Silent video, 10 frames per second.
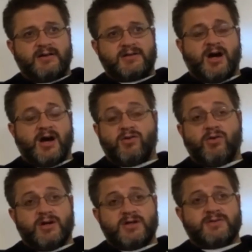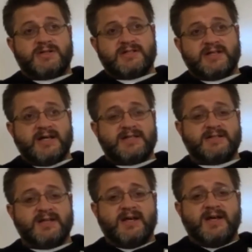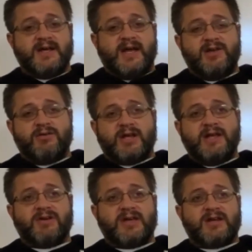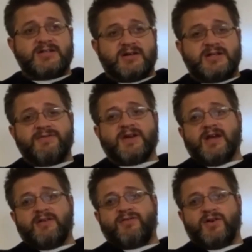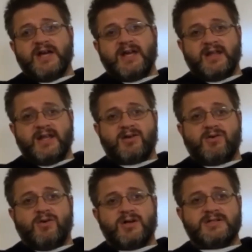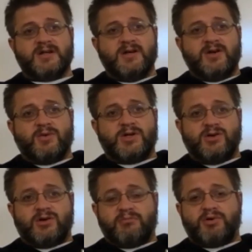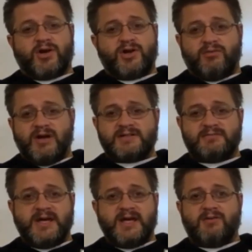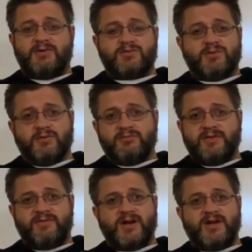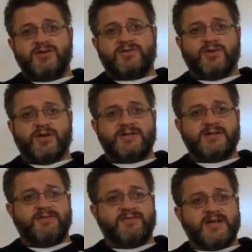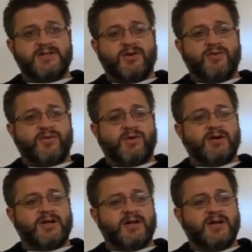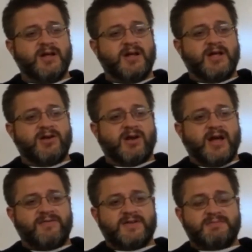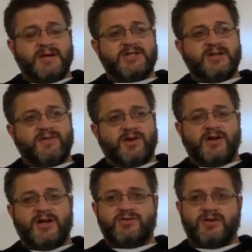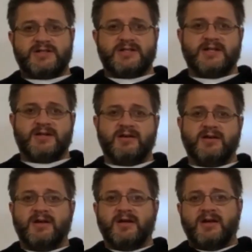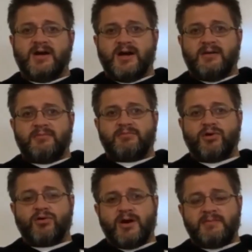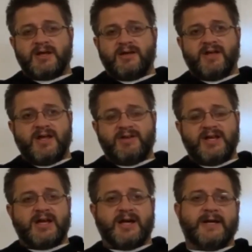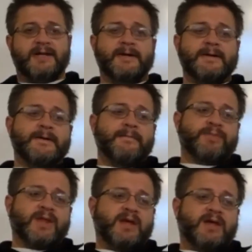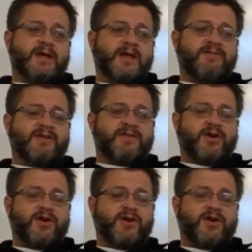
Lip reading: taught course, which is nice. And you can even get a certificate for taking that course, which you can put on your resume and which will be very useful as you go forward in your life, especially if you're interested in programming of any kind. Even if